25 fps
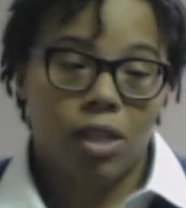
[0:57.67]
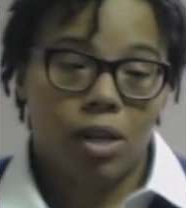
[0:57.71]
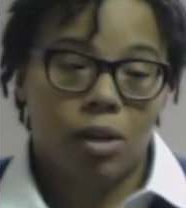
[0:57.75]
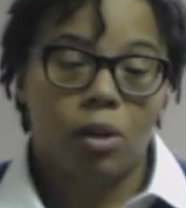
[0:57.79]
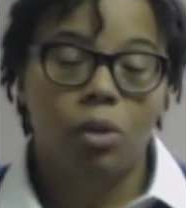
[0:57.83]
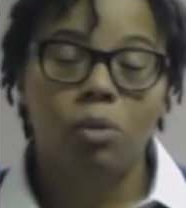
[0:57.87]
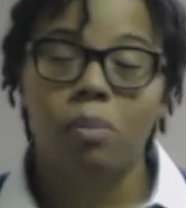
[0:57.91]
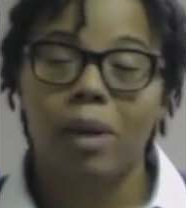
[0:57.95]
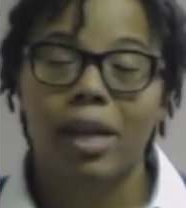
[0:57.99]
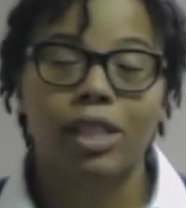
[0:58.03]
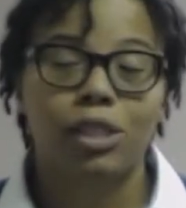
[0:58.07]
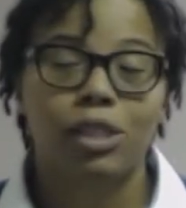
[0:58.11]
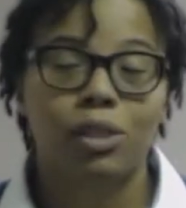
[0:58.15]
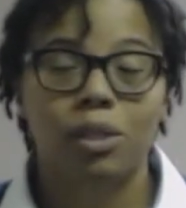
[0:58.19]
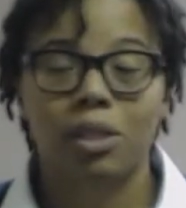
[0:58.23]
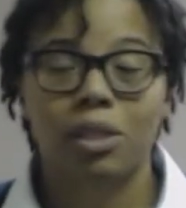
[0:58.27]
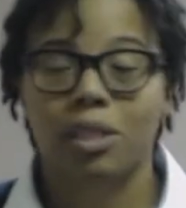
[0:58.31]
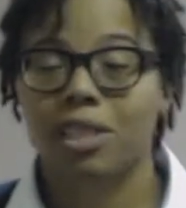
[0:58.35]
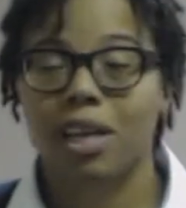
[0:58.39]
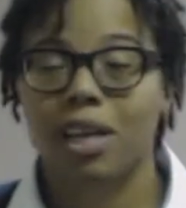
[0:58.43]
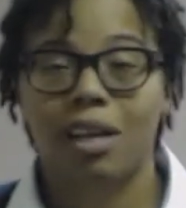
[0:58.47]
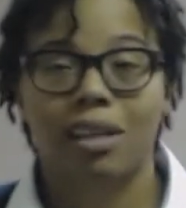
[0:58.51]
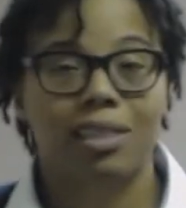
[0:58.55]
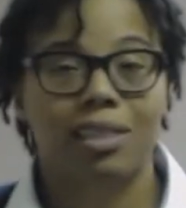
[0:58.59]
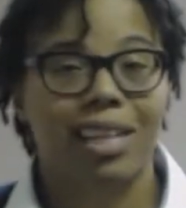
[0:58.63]
who made sure the
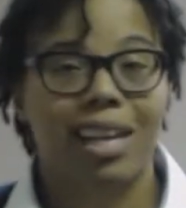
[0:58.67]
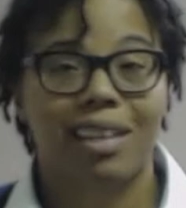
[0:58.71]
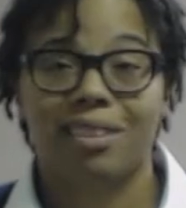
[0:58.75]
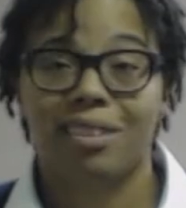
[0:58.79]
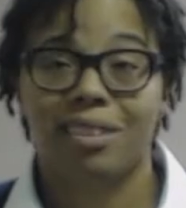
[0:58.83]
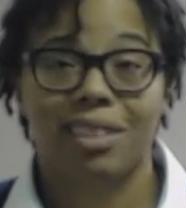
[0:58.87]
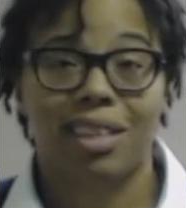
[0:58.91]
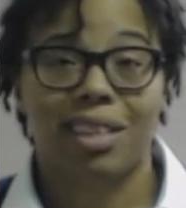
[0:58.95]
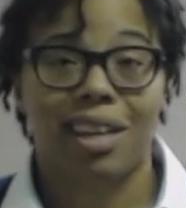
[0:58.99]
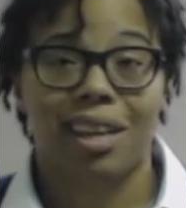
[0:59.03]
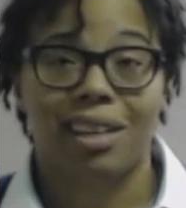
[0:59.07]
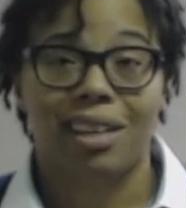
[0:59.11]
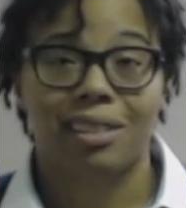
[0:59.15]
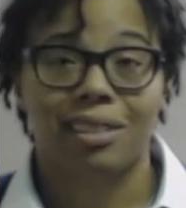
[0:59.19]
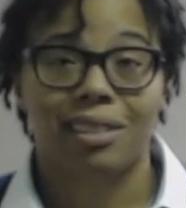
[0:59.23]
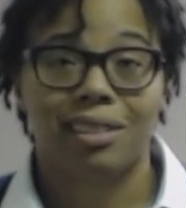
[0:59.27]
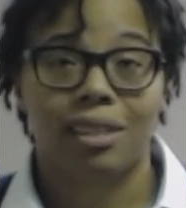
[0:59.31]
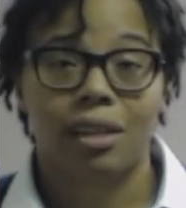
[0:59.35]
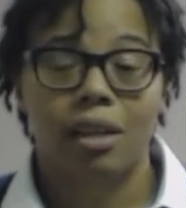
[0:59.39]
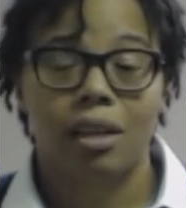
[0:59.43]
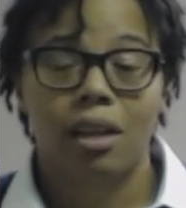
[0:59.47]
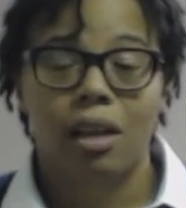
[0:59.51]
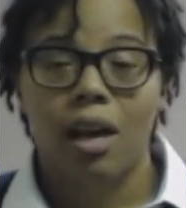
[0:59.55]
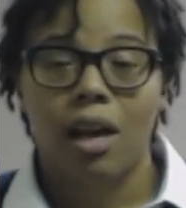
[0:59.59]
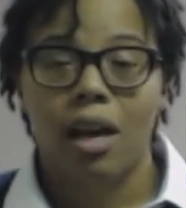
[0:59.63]
child's got their shots,
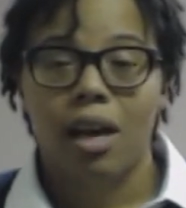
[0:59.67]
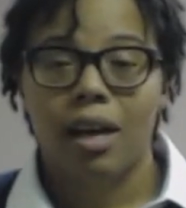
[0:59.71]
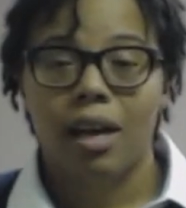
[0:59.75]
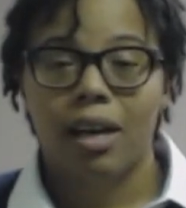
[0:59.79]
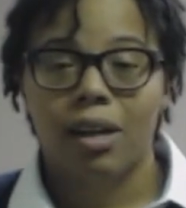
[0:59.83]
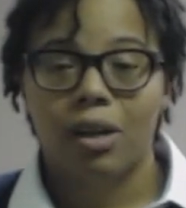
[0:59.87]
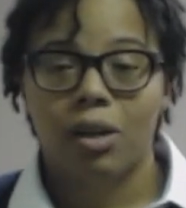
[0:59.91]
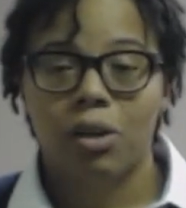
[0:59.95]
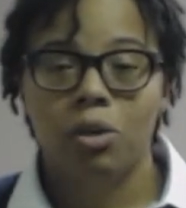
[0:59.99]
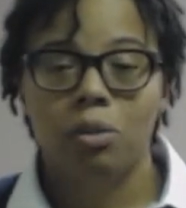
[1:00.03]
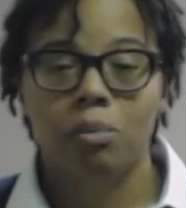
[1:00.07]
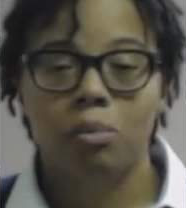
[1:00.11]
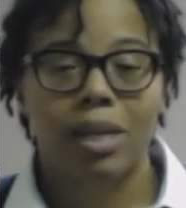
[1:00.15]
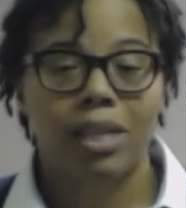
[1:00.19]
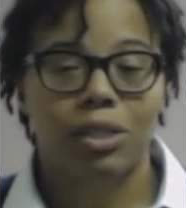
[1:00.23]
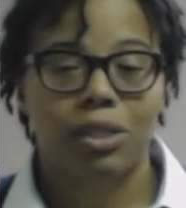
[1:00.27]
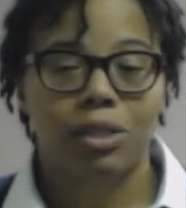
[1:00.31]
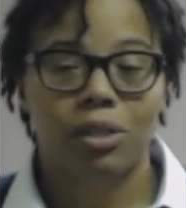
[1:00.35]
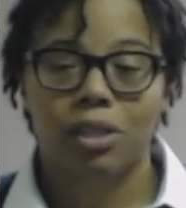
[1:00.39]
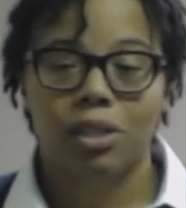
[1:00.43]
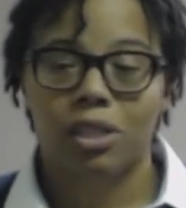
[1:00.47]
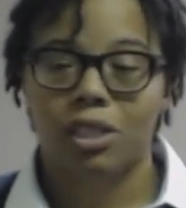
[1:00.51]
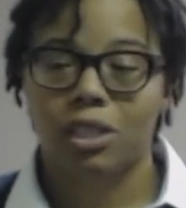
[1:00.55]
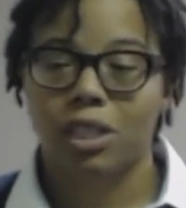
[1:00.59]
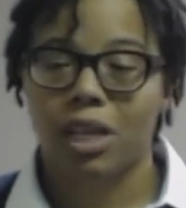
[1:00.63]
who made
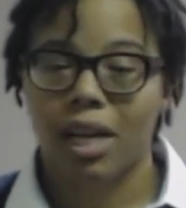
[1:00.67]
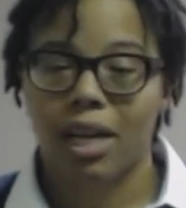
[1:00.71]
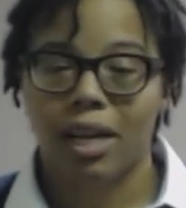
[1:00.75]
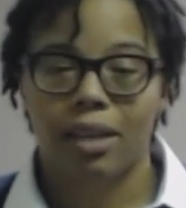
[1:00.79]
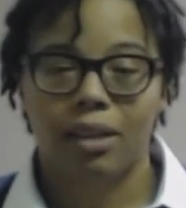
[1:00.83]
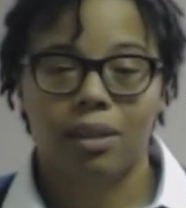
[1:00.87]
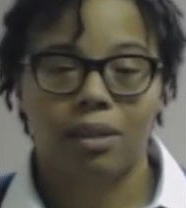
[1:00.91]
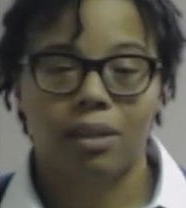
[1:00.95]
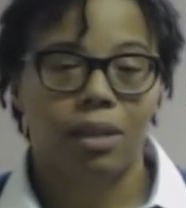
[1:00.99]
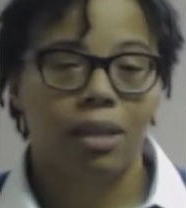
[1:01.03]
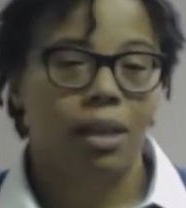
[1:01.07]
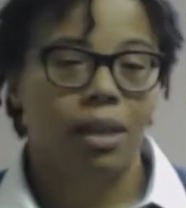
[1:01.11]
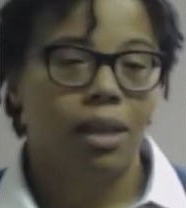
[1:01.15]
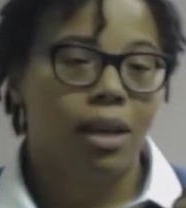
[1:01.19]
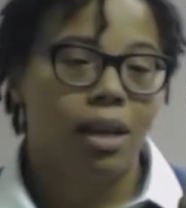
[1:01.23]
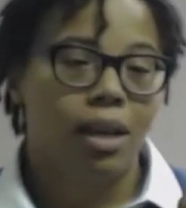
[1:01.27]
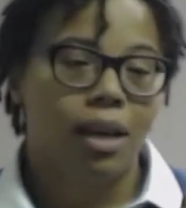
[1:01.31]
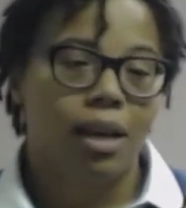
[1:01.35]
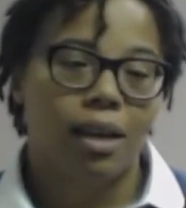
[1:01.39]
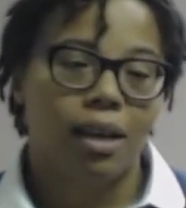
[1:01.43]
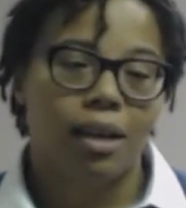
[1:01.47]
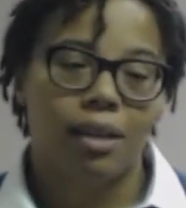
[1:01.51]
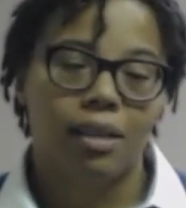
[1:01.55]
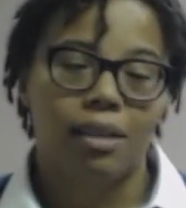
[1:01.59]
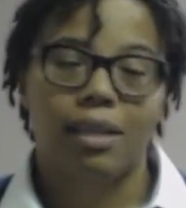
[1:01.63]
sure the child
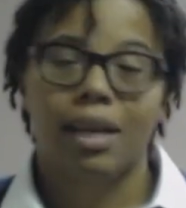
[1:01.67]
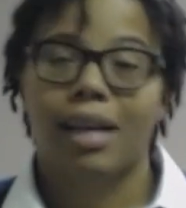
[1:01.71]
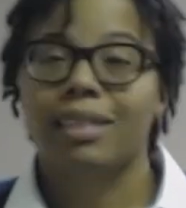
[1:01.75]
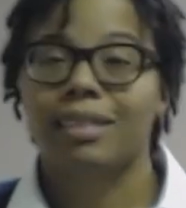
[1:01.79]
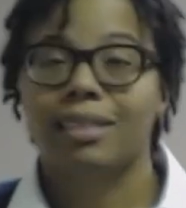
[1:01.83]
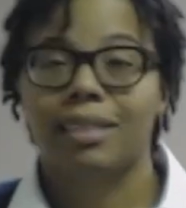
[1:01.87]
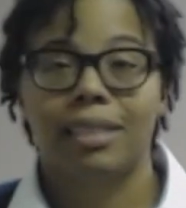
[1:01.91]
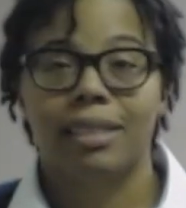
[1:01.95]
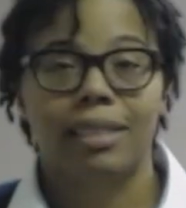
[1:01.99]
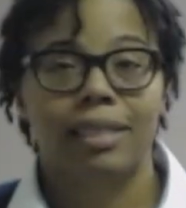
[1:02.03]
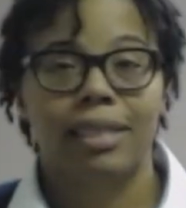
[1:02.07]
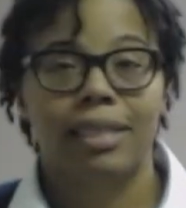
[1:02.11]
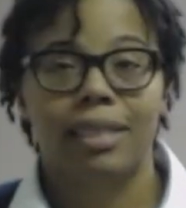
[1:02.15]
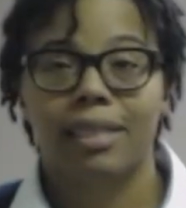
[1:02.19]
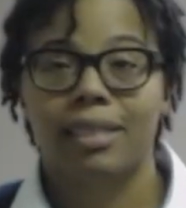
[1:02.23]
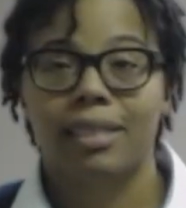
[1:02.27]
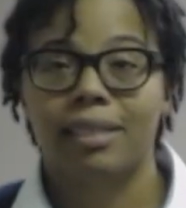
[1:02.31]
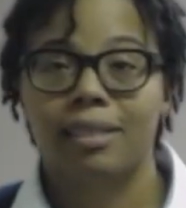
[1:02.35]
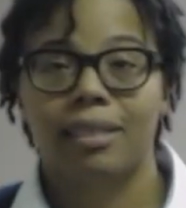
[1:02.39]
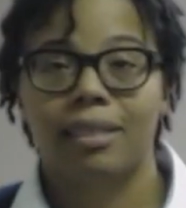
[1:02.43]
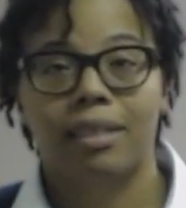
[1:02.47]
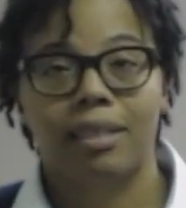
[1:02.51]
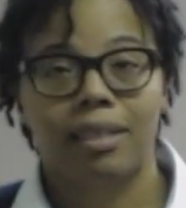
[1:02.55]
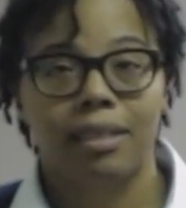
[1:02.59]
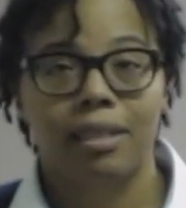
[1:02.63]
got to the
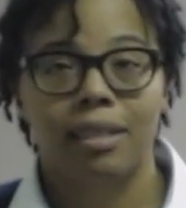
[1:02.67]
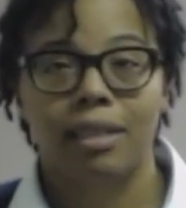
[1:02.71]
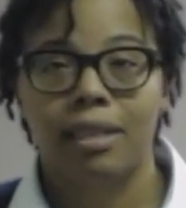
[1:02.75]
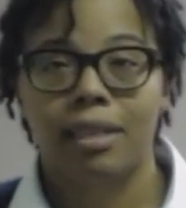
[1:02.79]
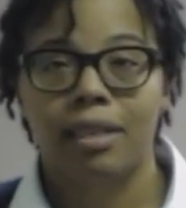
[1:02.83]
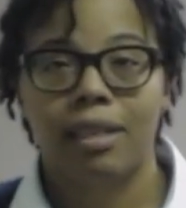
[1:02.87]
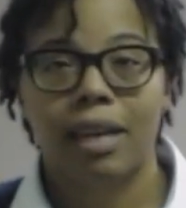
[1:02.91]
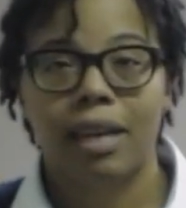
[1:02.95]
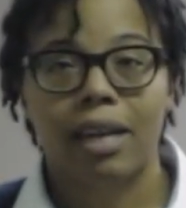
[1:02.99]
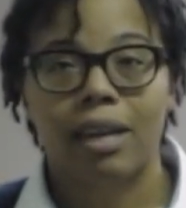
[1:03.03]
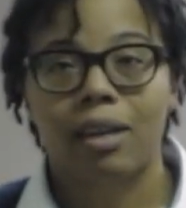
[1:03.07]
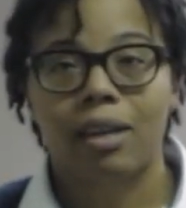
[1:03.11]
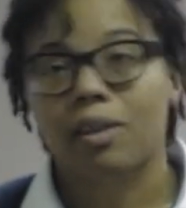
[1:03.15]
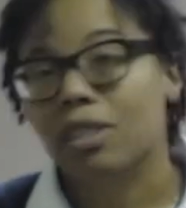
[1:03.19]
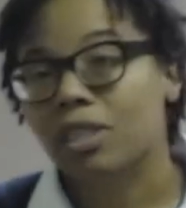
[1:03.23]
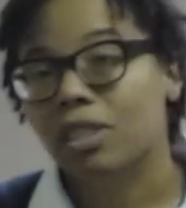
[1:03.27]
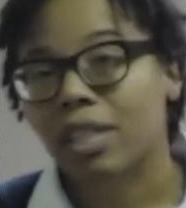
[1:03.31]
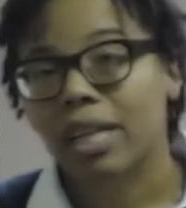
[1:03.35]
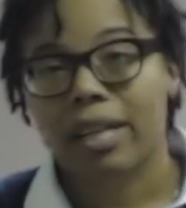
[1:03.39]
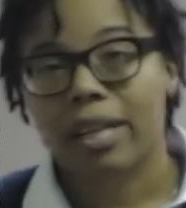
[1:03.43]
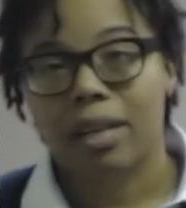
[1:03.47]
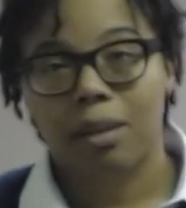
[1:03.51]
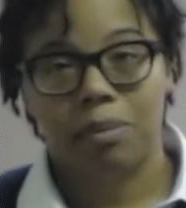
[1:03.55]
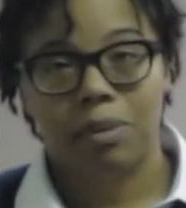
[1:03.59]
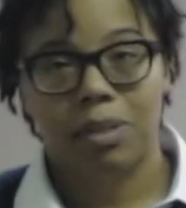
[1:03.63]
dentist and got all the
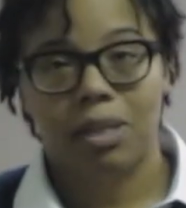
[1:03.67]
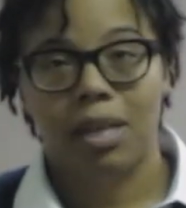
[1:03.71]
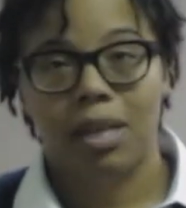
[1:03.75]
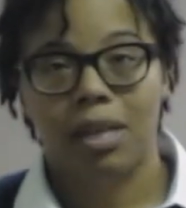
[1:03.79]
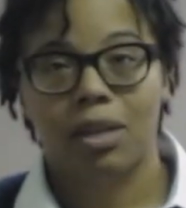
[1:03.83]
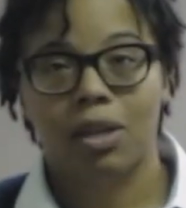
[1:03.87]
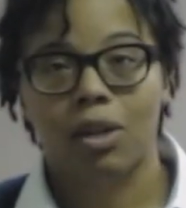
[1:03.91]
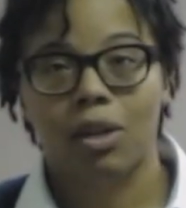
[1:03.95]
checkups done,